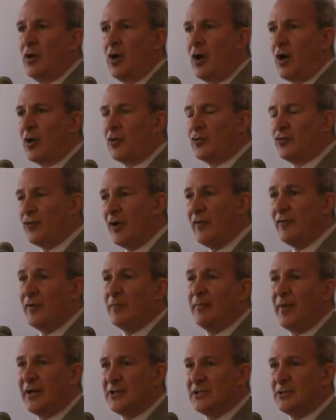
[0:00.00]
are
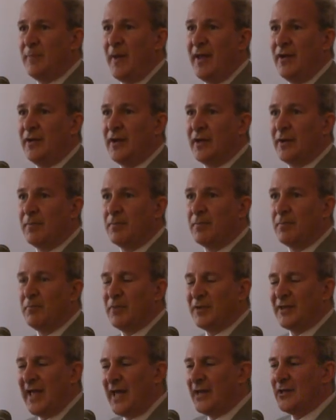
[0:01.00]
driven by spending,
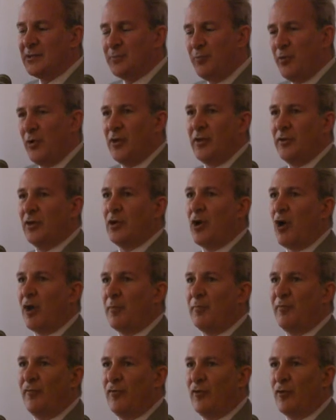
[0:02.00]
but that is putting the
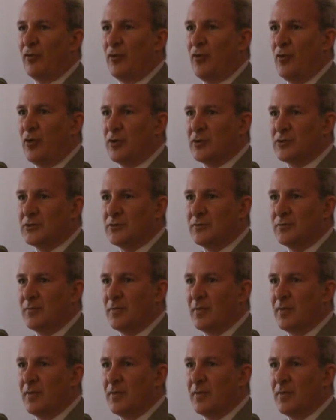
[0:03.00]
cart before the horse.